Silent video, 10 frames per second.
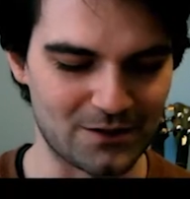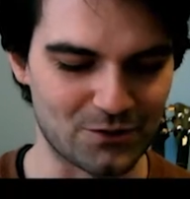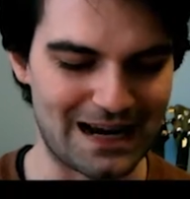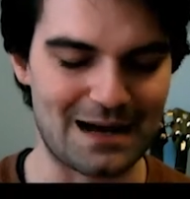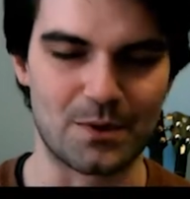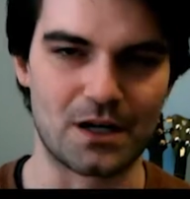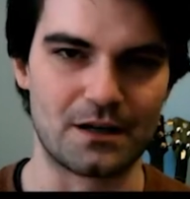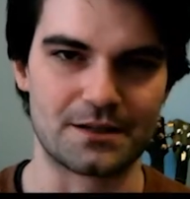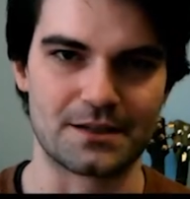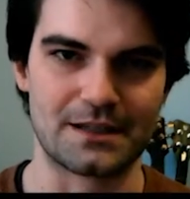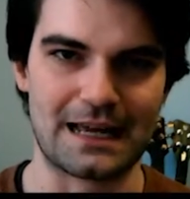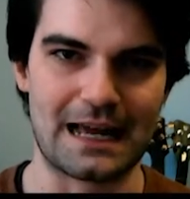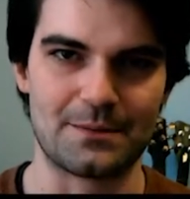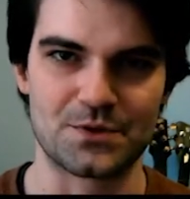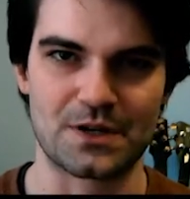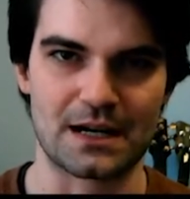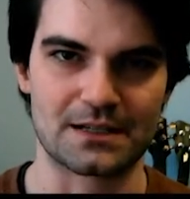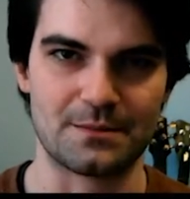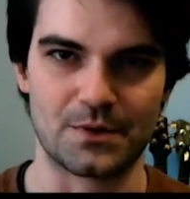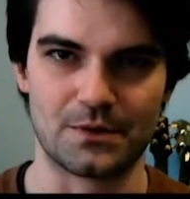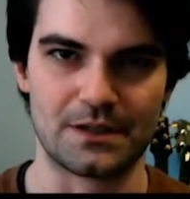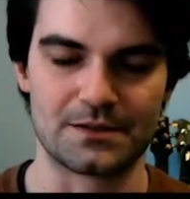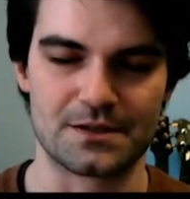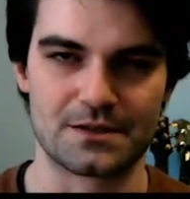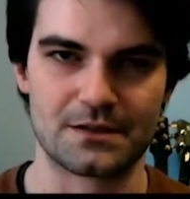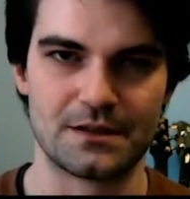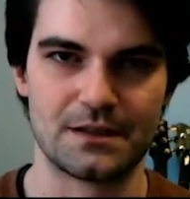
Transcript: grab on to the abstract components